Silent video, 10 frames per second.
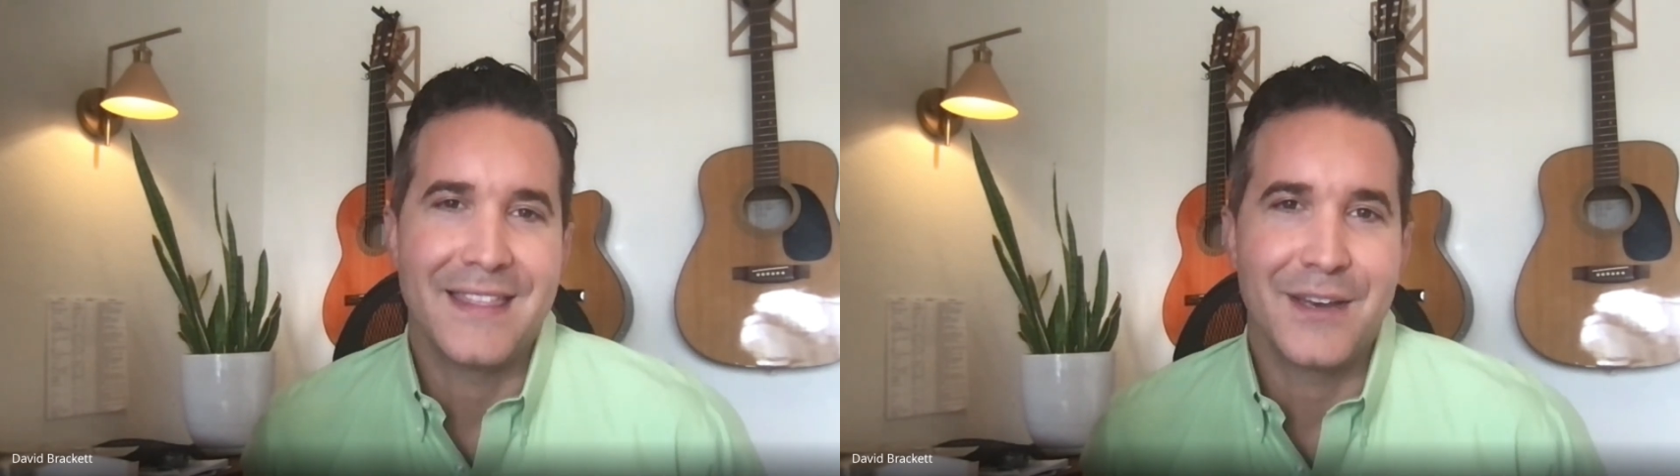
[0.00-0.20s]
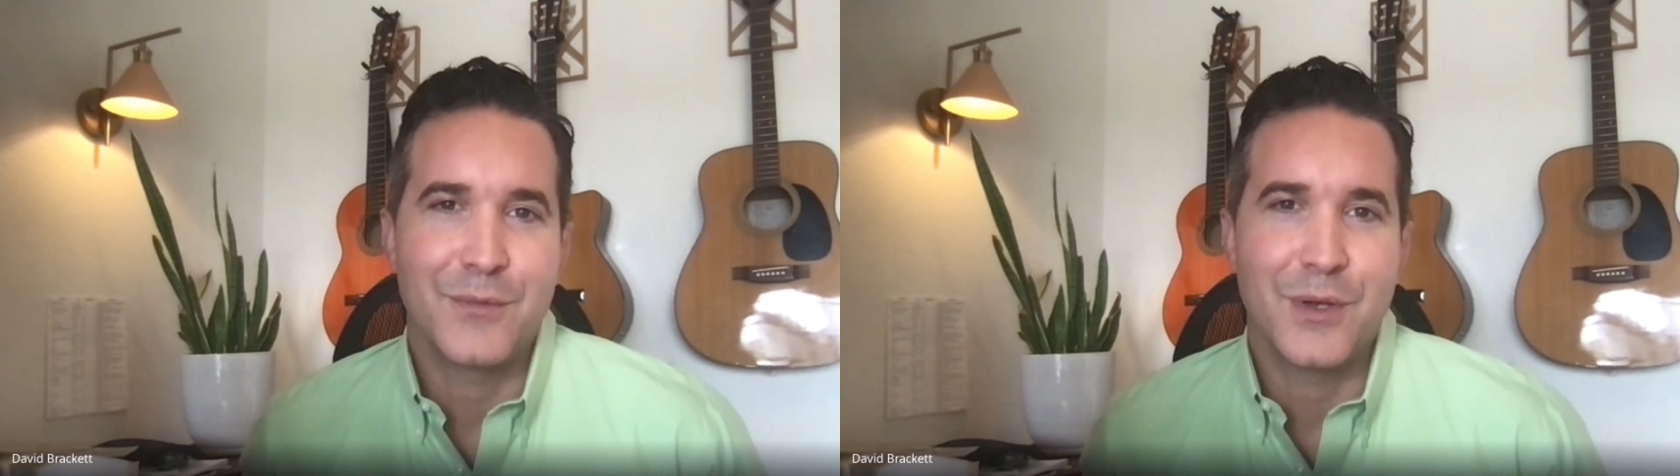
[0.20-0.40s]

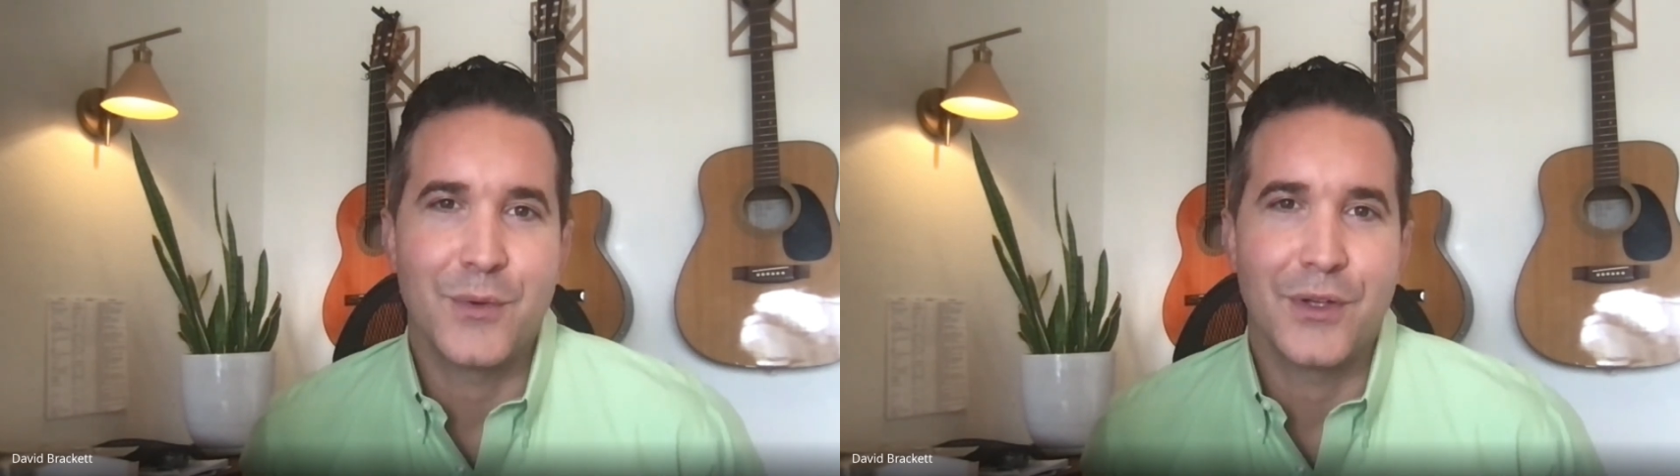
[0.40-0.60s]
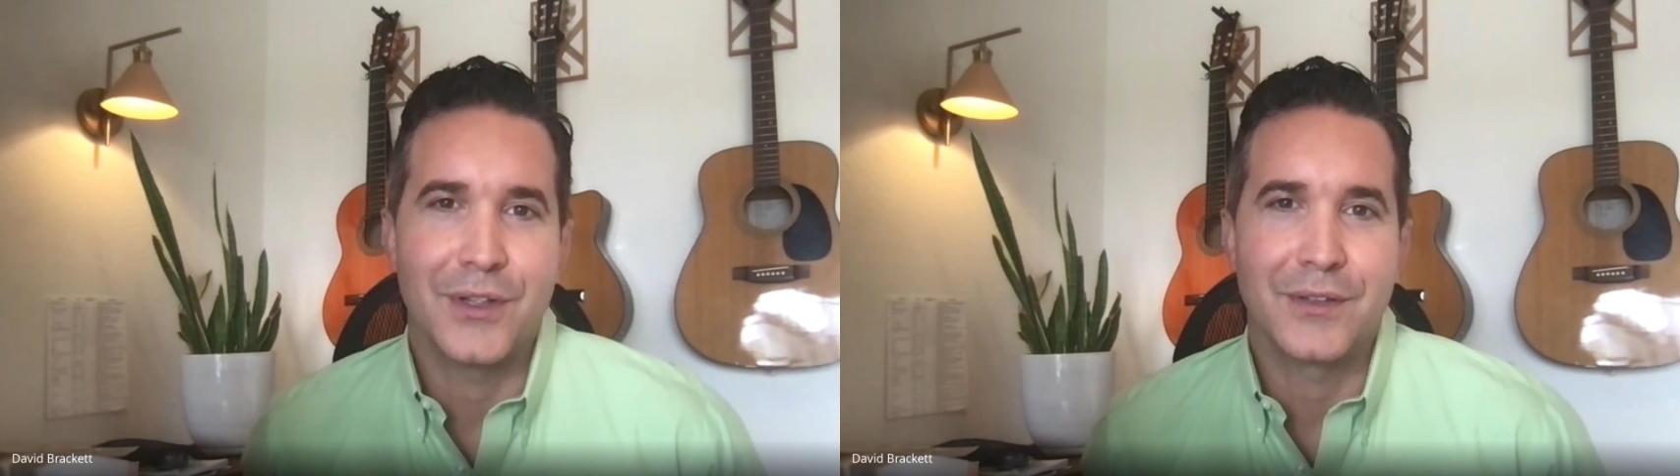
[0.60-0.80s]
and
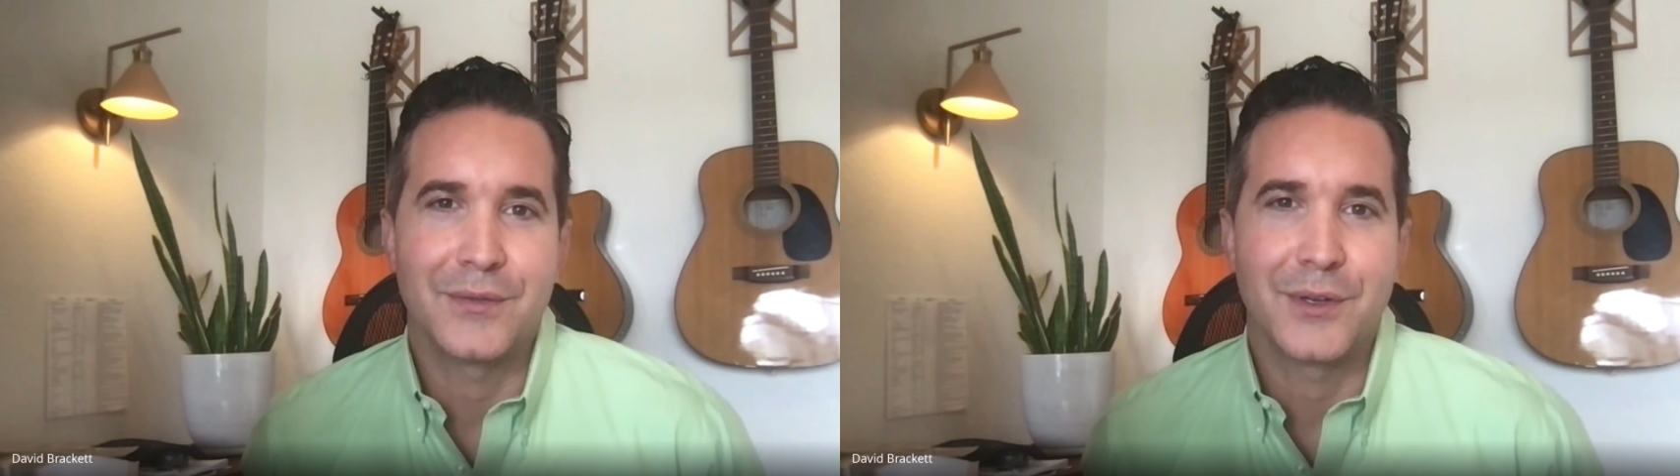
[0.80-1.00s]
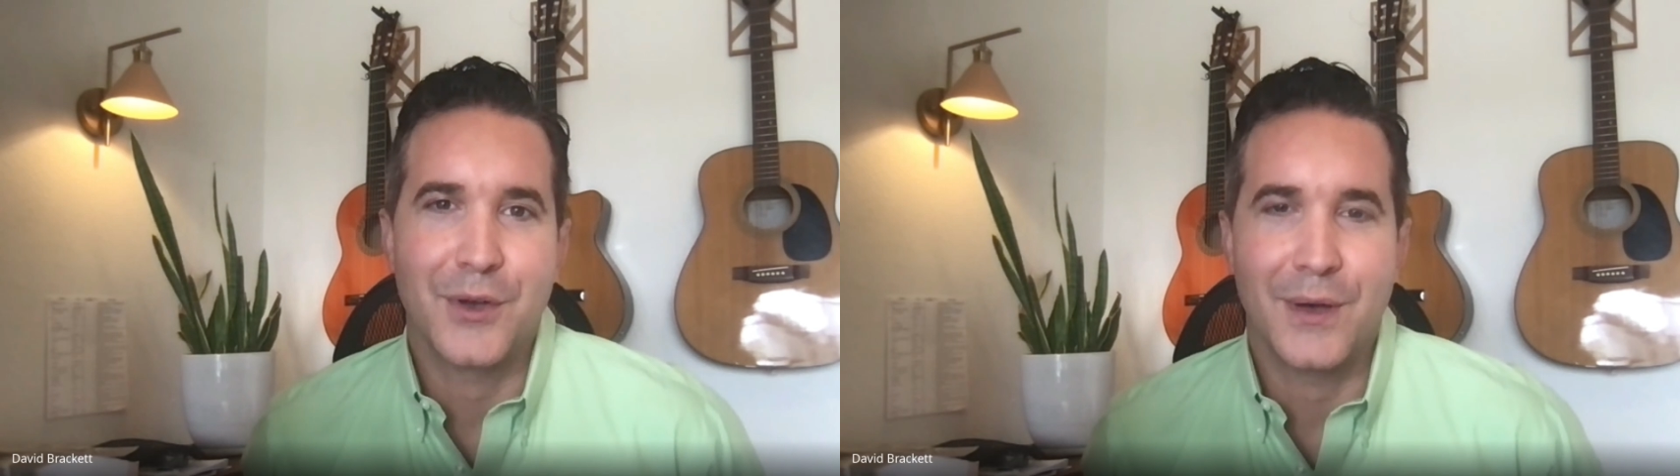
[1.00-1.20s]
then
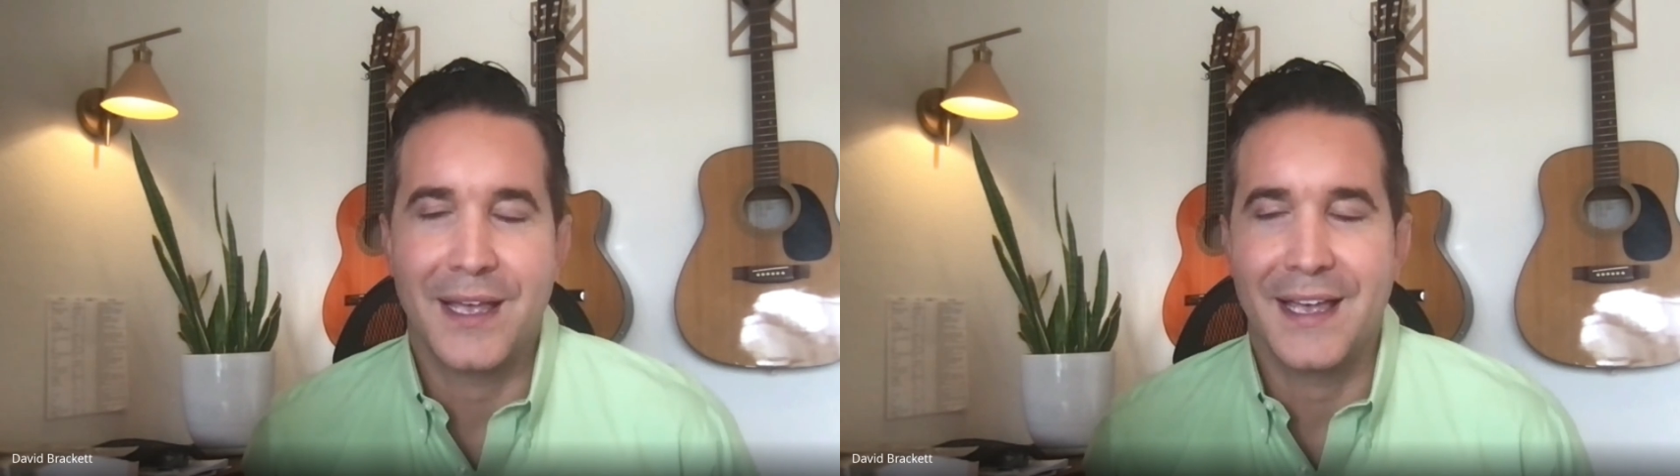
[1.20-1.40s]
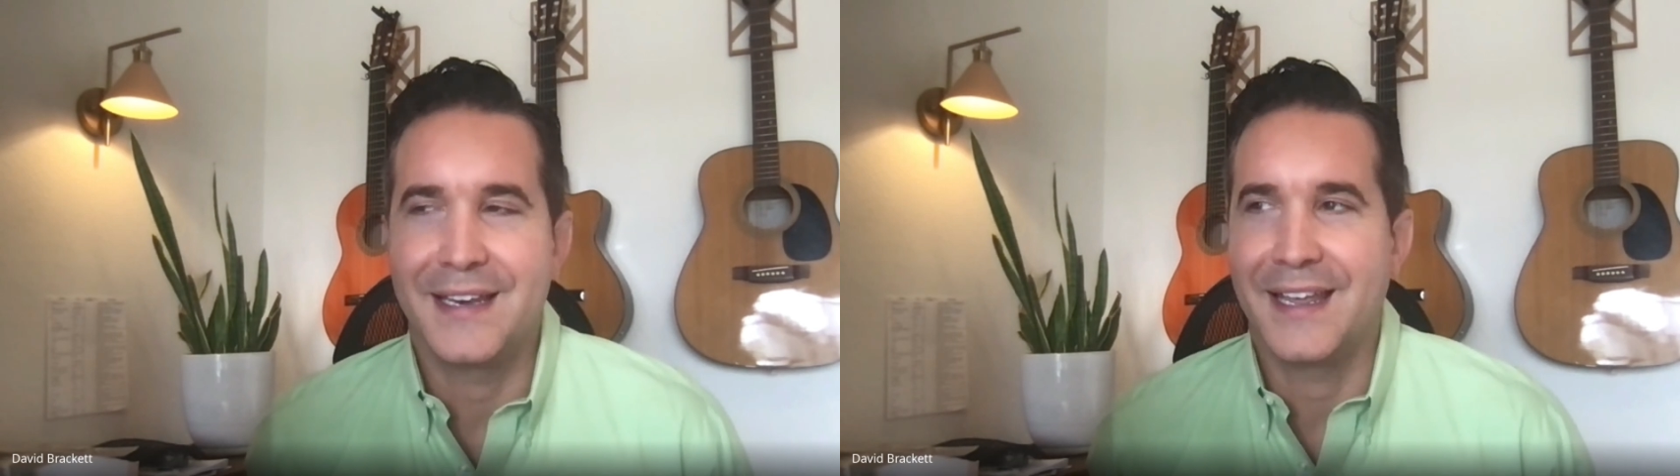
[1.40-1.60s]

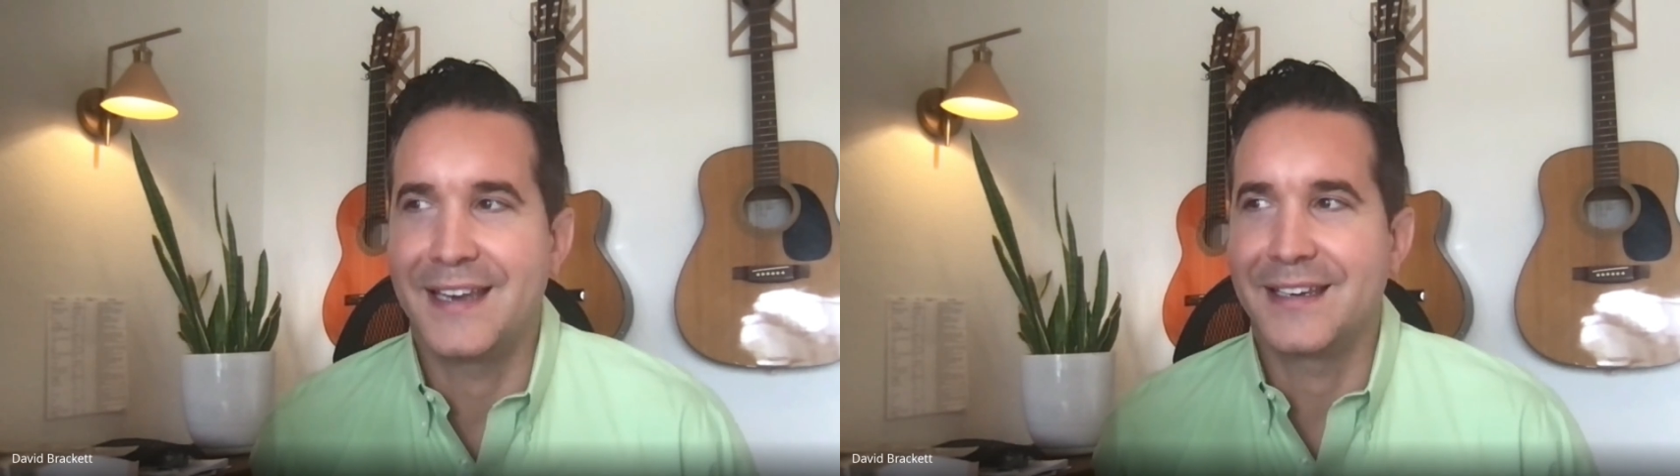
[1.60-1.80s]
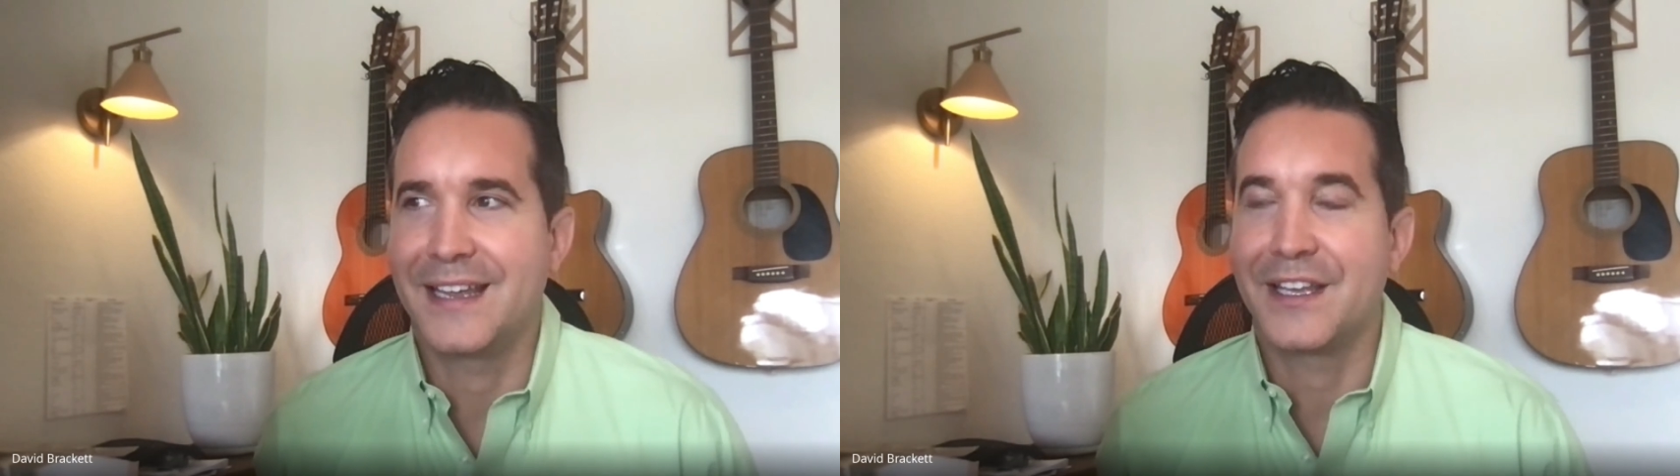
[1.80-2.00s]
we'll go
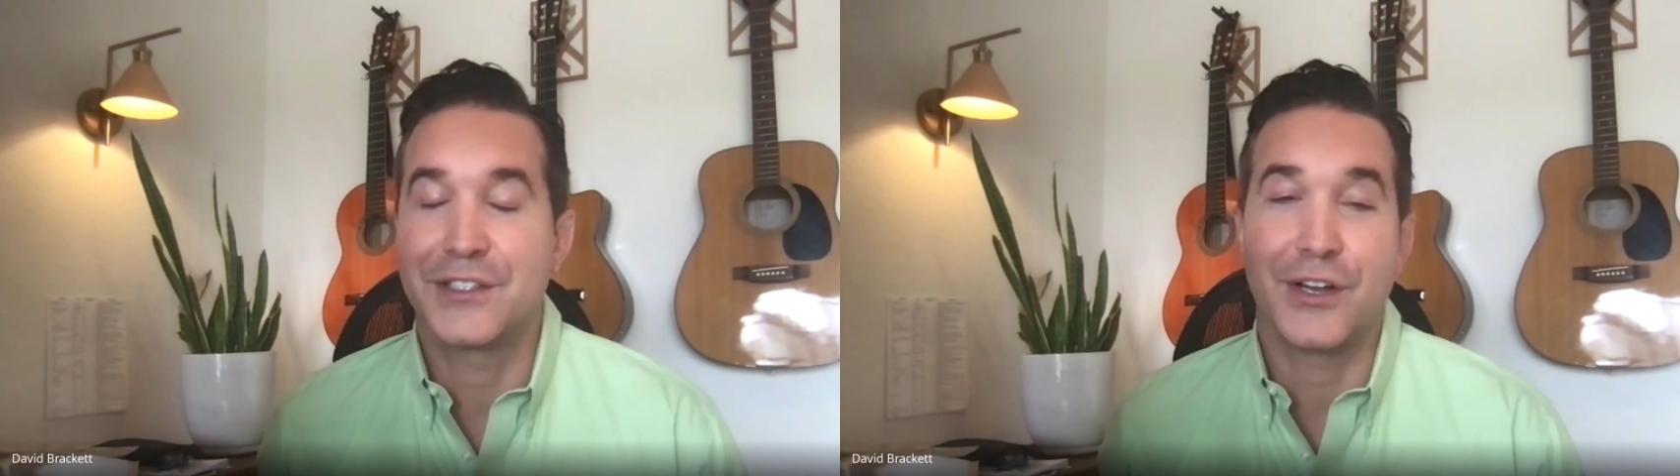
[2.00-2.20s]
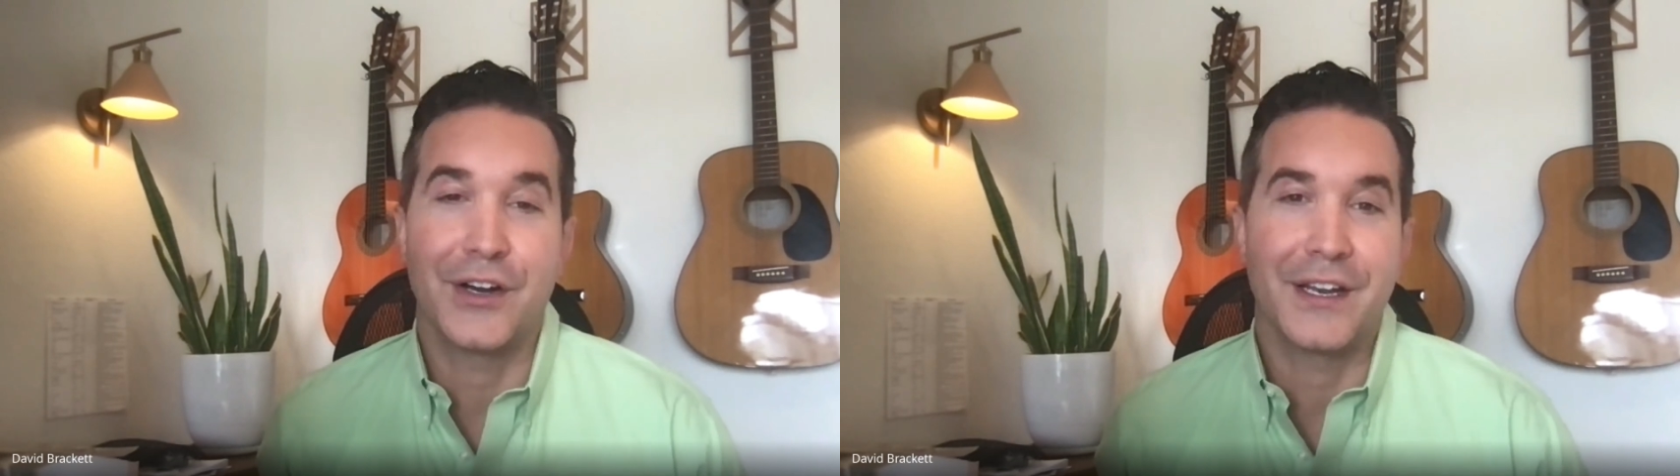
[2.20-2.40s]
ahead and